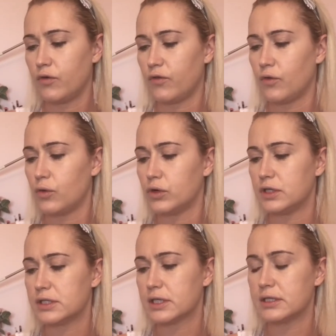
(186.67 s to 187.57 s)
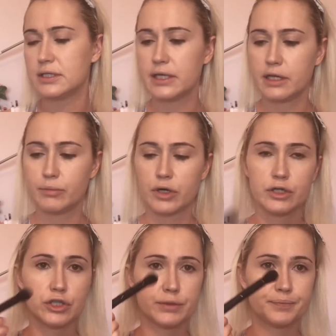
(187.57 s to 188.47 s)
Flawless Concealer
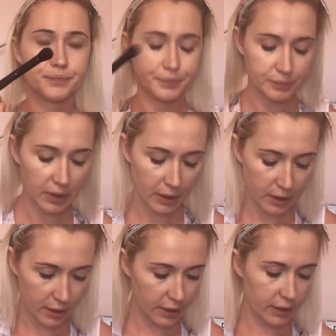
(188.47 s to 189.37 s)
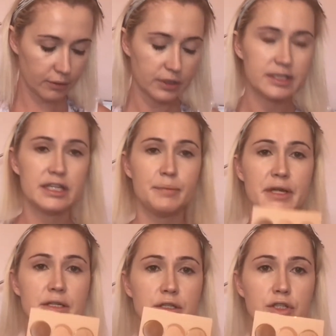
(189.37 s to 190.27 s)
brush. I'm going to dip
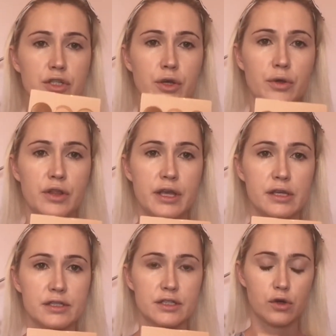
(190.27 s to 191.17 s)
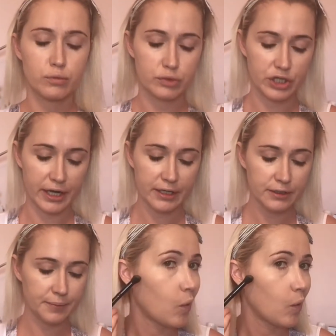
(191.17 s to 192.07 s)
into the sculpt
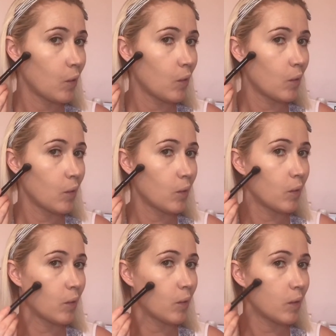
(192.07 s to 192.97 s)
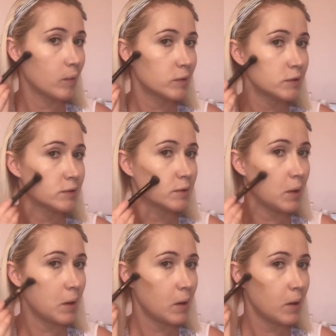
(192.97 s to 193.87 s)
shade and just
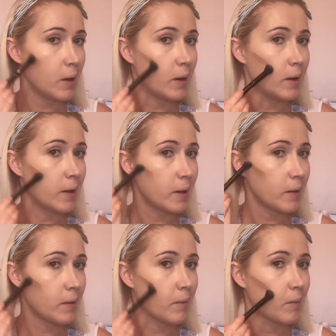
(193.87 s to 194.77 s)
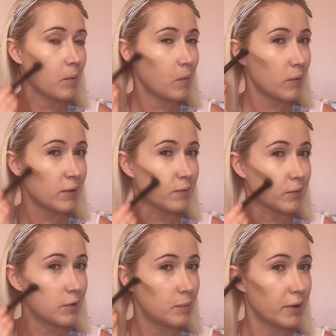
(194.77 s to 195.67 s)
lightly, well, that's
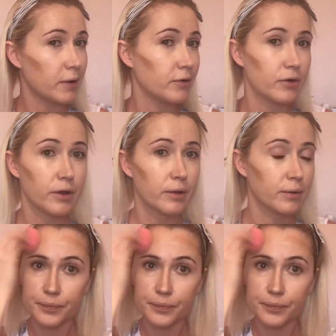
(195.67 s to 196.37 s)
not too bad actually.